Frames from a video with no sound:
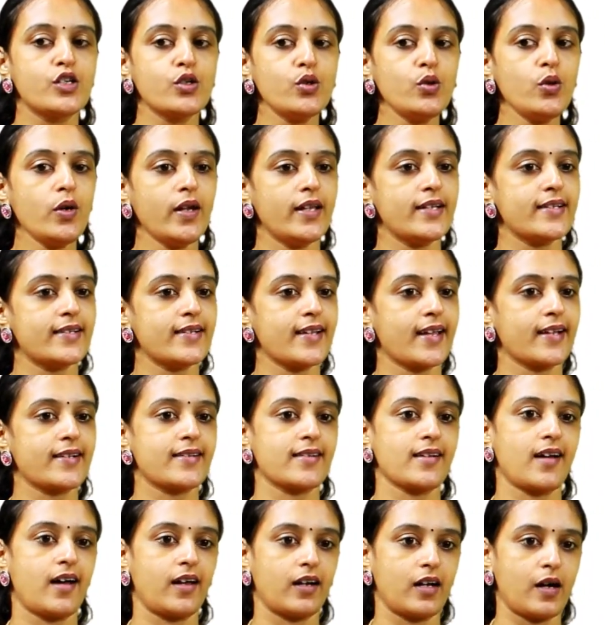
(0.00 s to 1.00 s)
Two
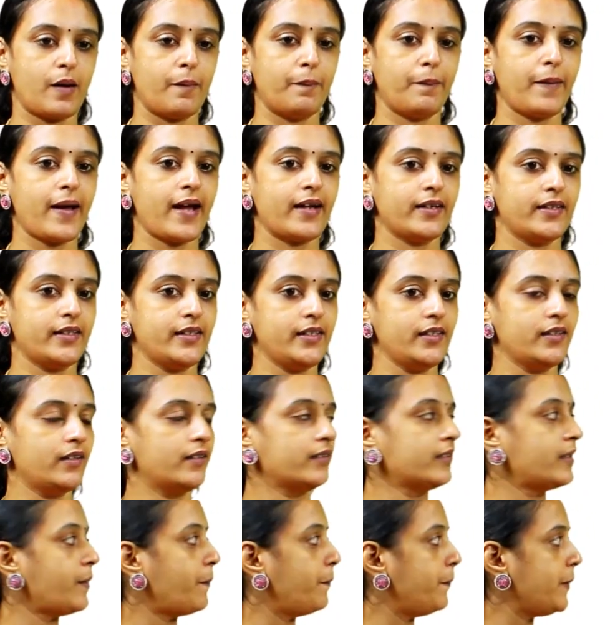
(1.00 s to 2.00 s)
insects are compared
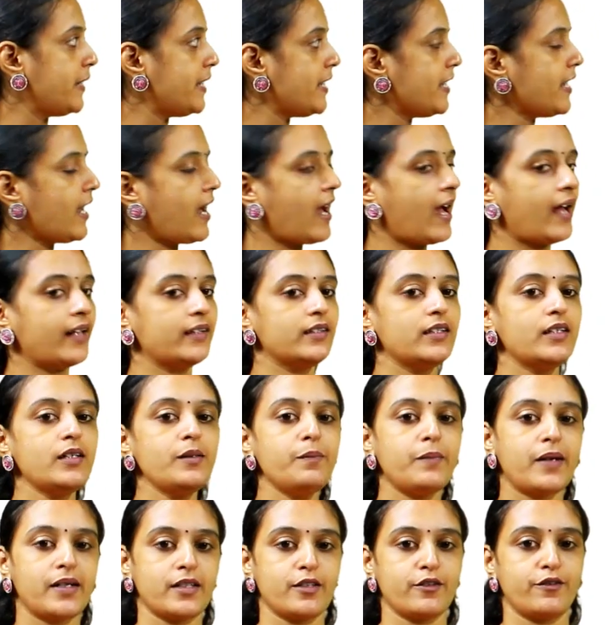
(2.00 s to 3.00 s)
here, the bee and
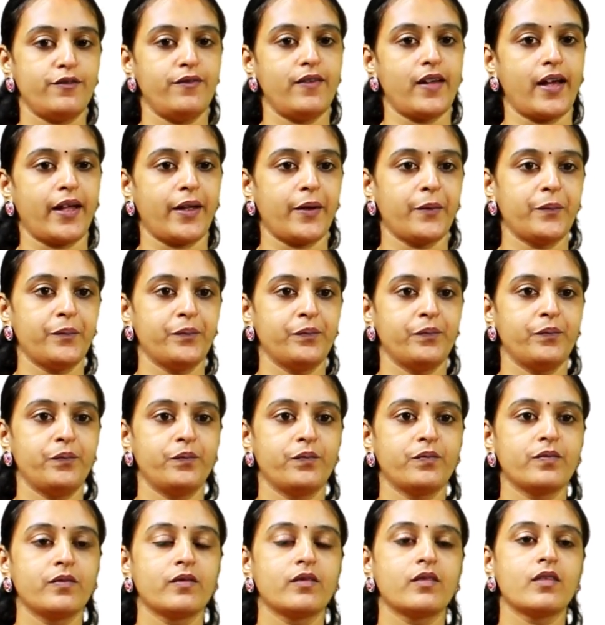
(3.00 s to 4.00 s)
the butterfly.
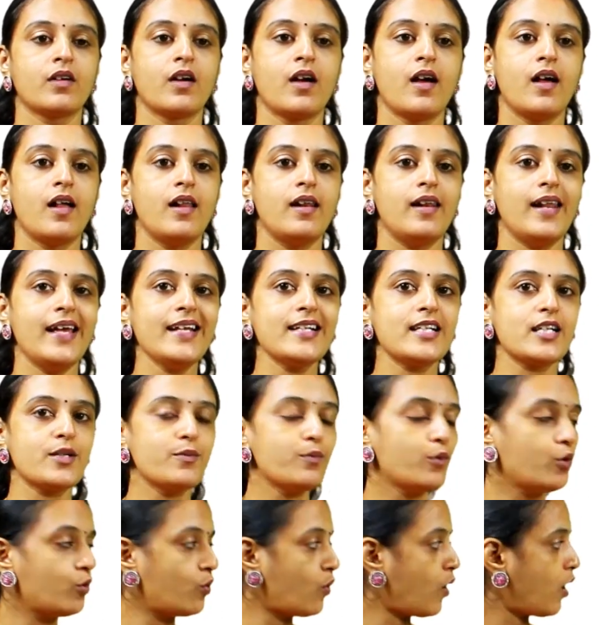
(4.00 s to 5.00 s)

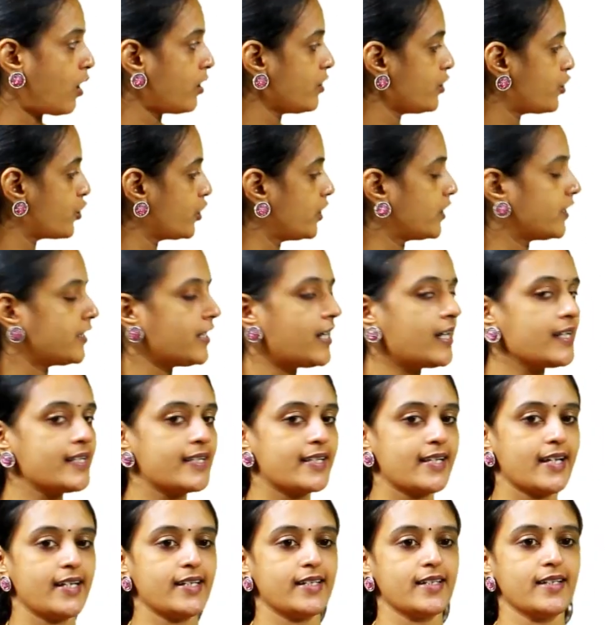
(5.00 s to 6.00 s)
Let's move on to the
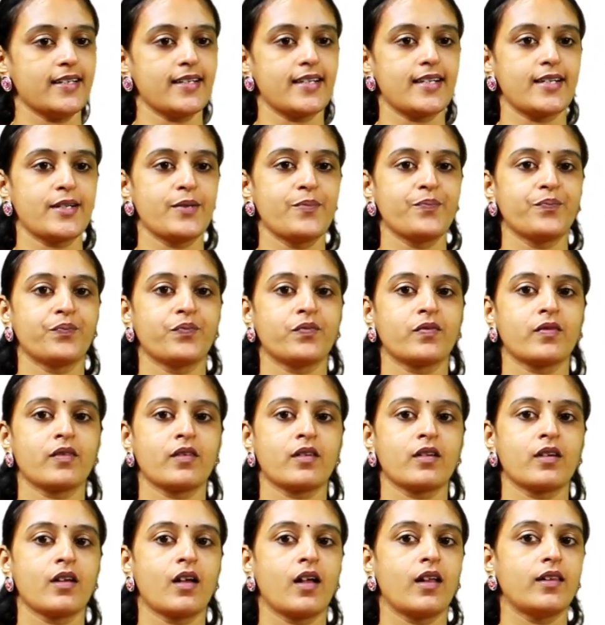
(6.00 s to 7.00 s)
third sentence.
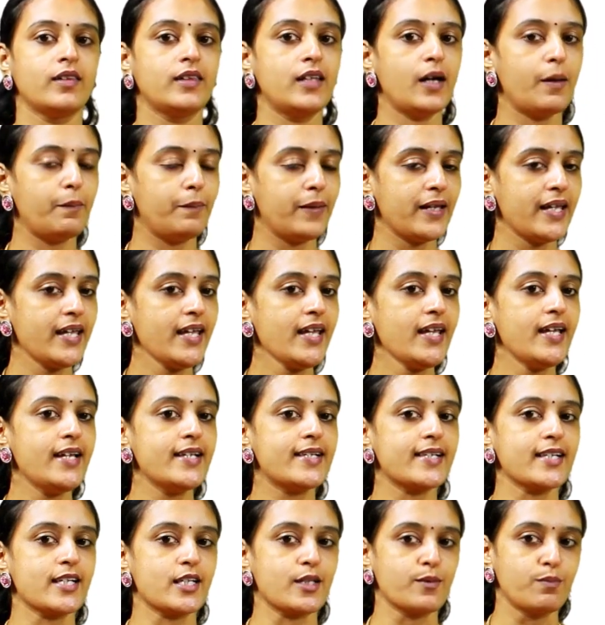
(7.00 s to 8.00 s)
The bee
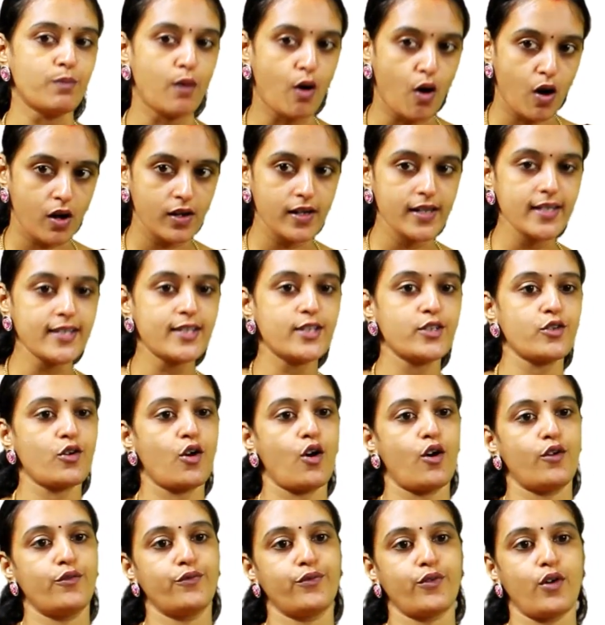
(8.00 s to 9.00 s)
is the smallest
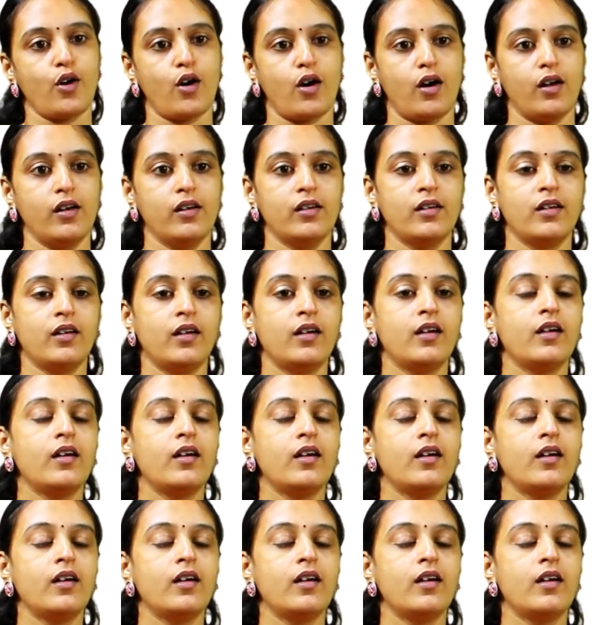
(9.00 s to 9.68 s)
of all.